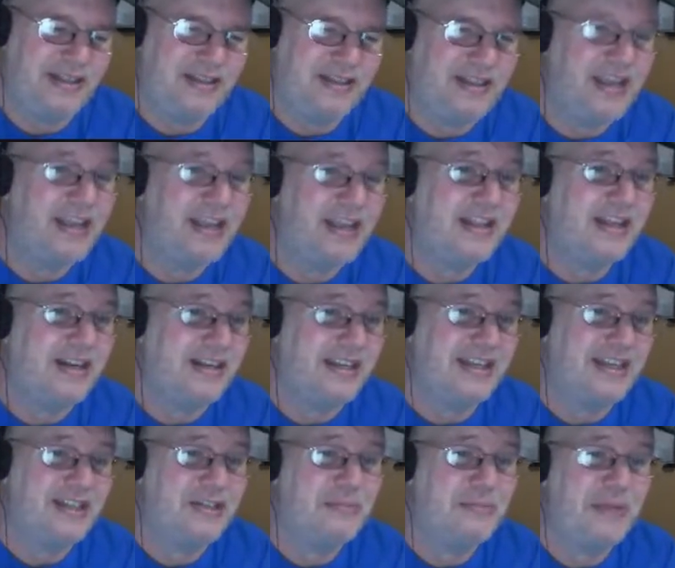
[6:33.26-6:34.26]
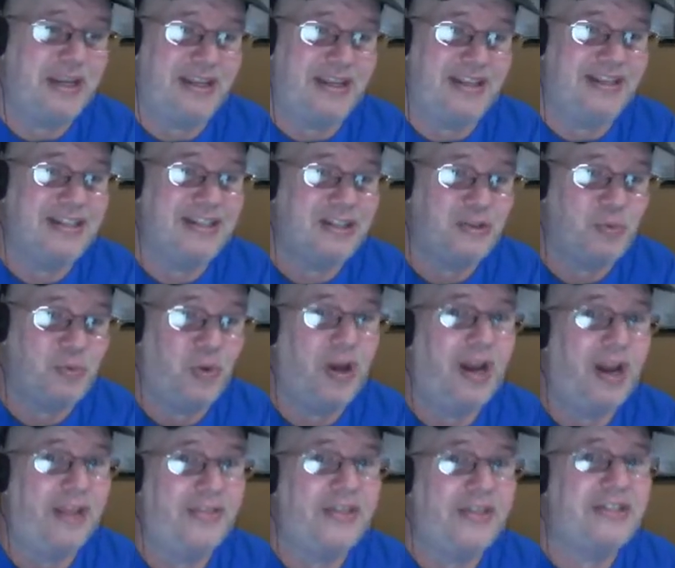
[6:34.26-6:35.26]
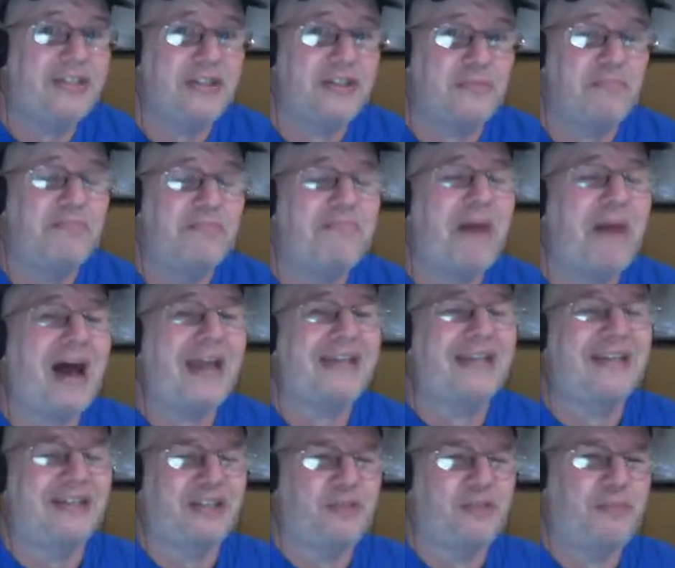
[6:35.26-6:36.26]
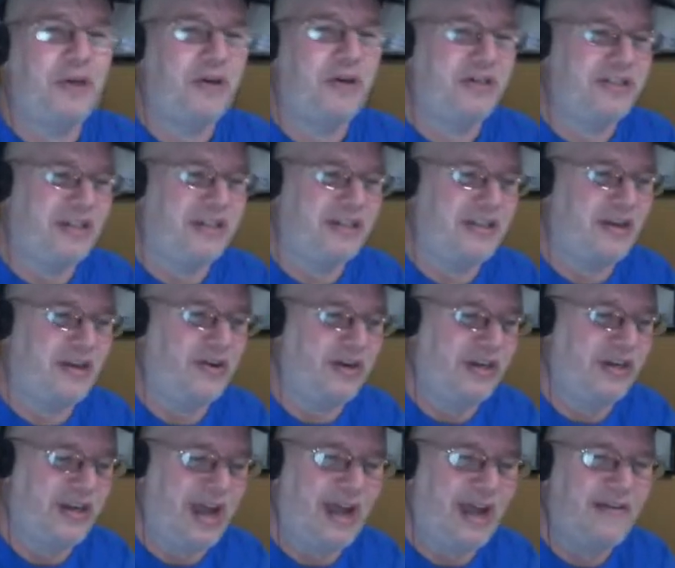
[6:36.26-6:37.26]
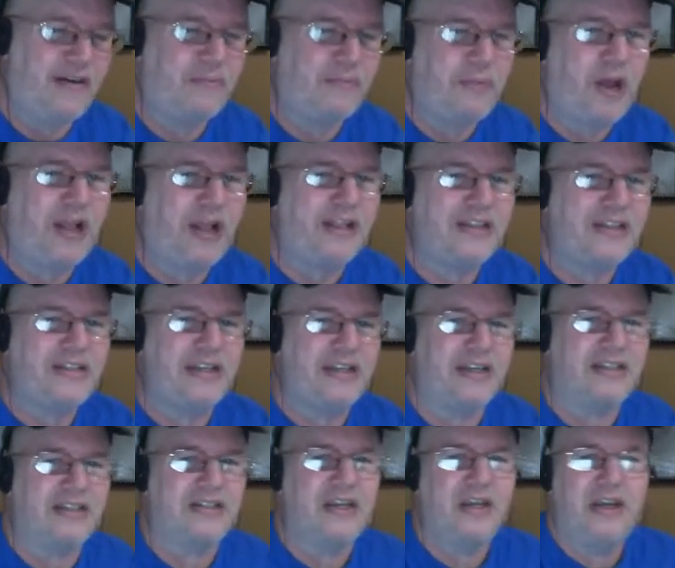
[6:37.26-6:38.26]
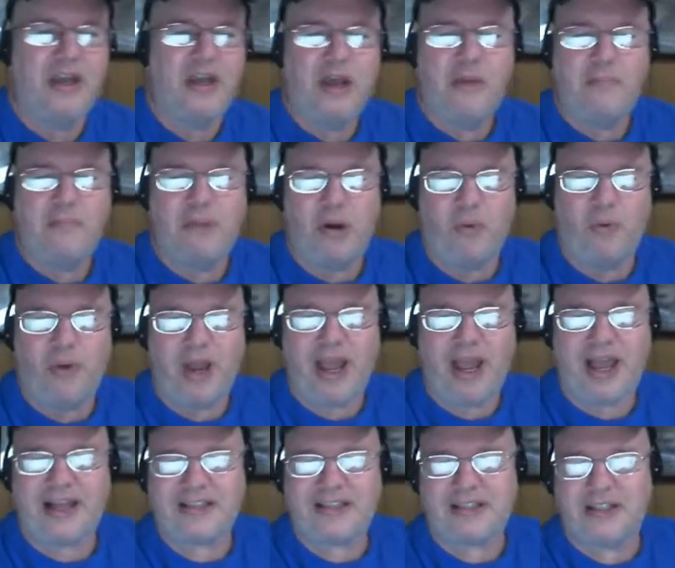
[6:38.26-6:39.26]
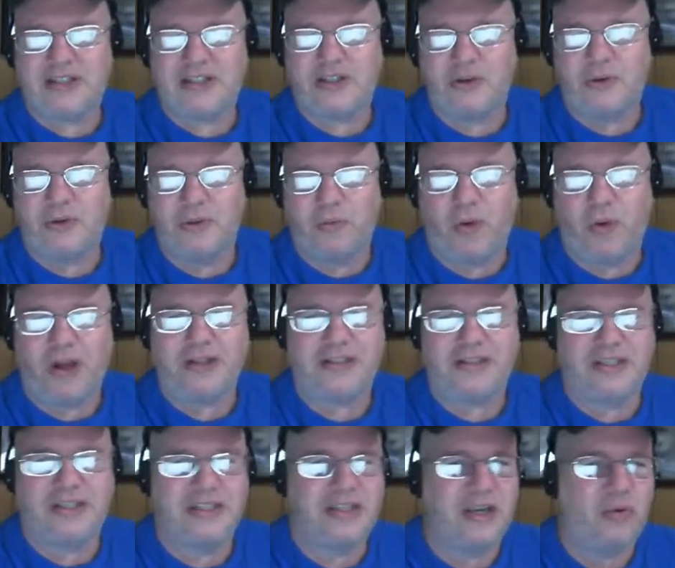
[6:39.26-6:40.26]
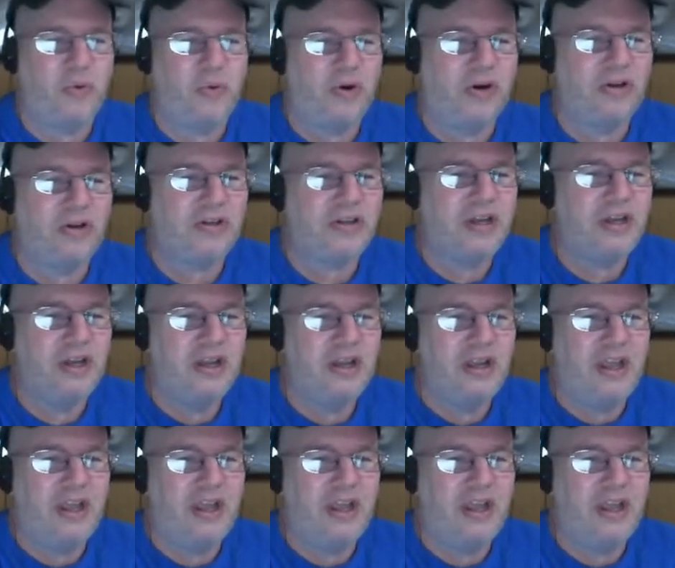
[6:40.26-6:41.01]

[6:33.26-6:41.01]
thing that gets me, and this is my conspiracy theory, not in politics, but what has to do with Walt Disney World.